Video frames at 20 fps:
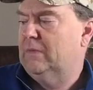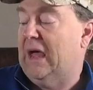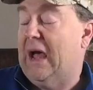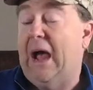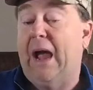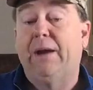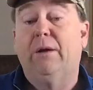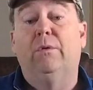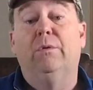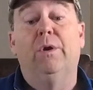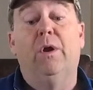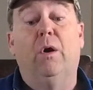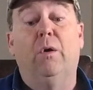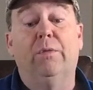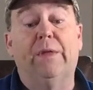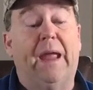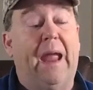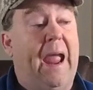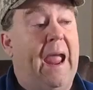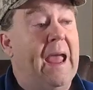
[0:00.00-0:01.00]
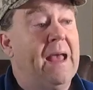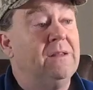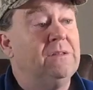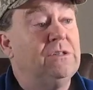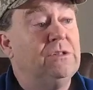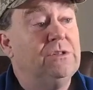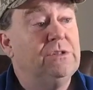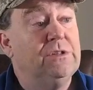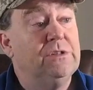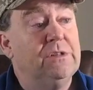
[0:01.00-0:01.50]
I don't know the
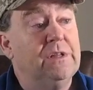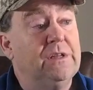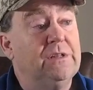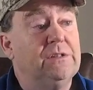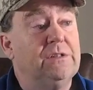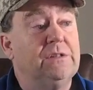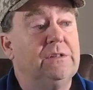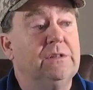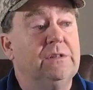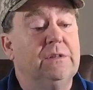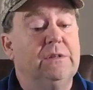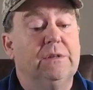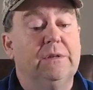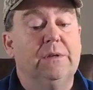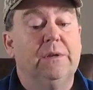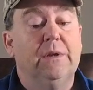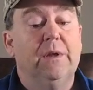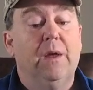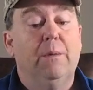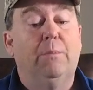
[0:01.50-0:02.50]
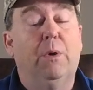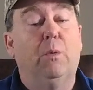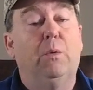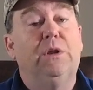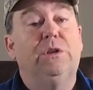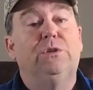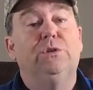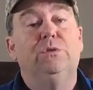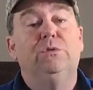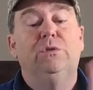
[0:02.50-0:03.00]
answer to this. But
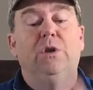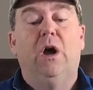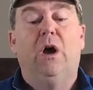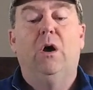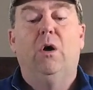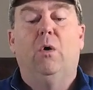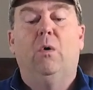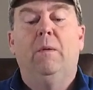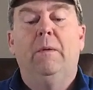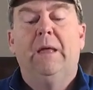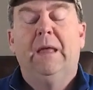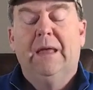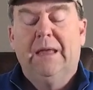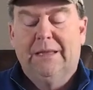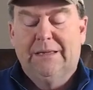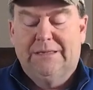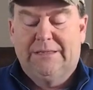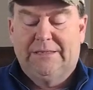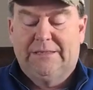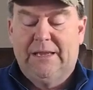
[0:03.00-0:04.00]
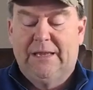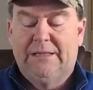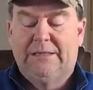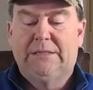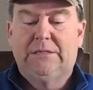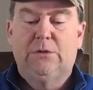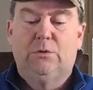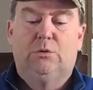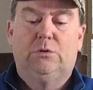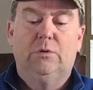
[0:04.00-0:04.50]
we do know
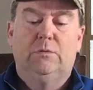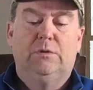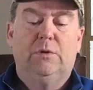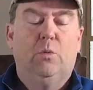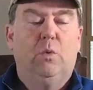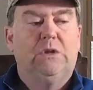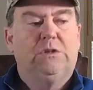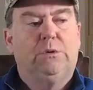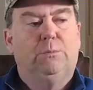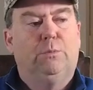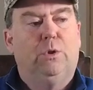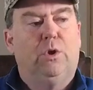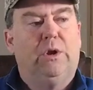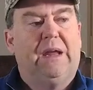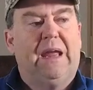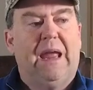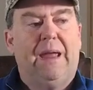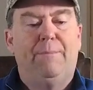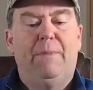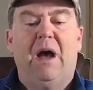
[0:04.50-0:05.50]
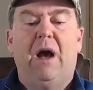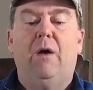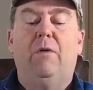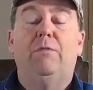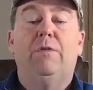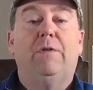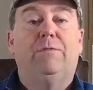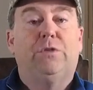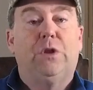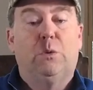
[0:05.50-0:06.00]
since the, the whistleblower came
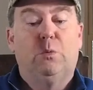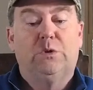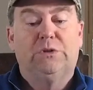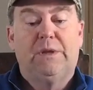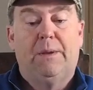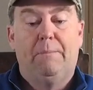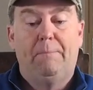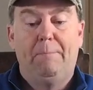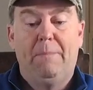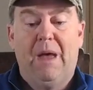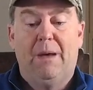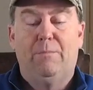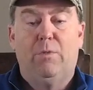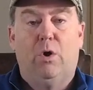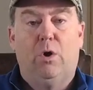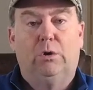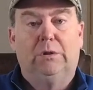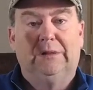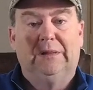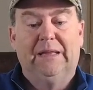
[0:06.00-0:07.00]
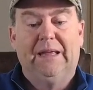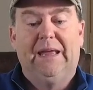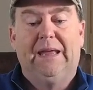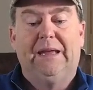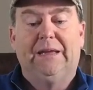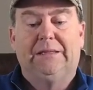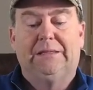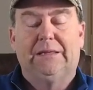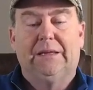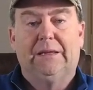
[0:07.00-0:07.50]
out that there was a memo
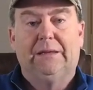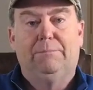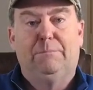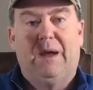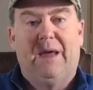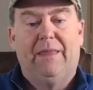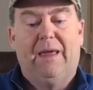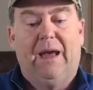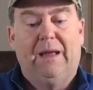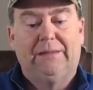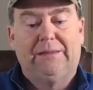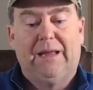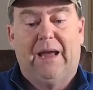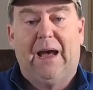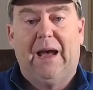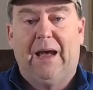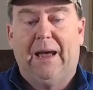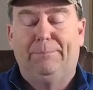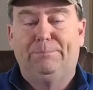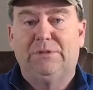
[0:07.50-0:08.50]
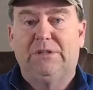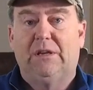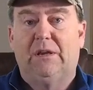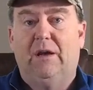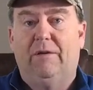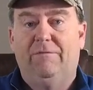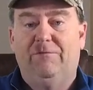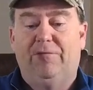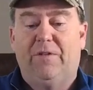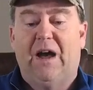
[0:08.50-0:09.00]
leaked by the tops
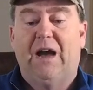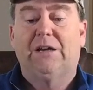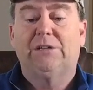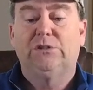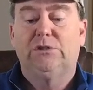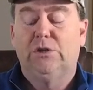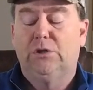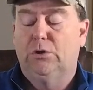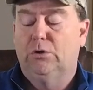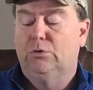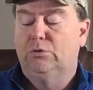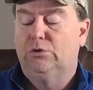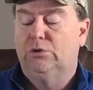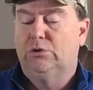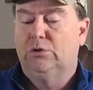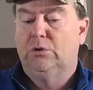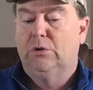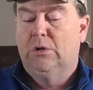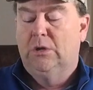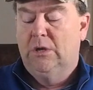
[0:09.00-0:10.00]
of Fox News